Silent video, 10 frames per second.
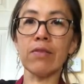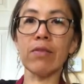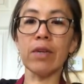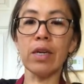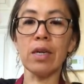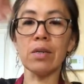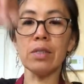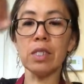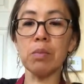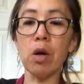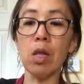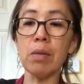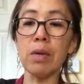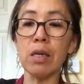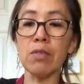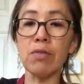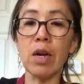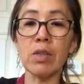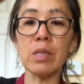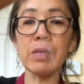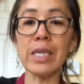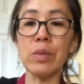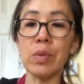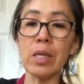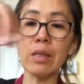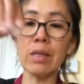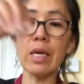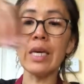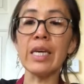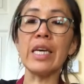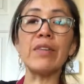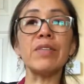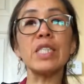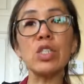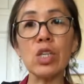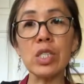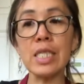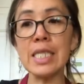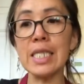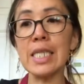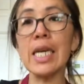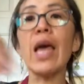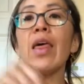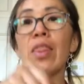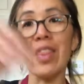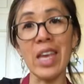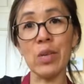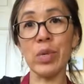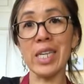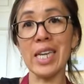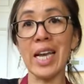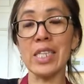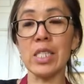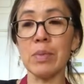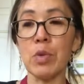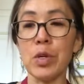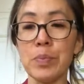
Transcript: very small amount of flour to begin with. If it starts to stick, then we can add some more.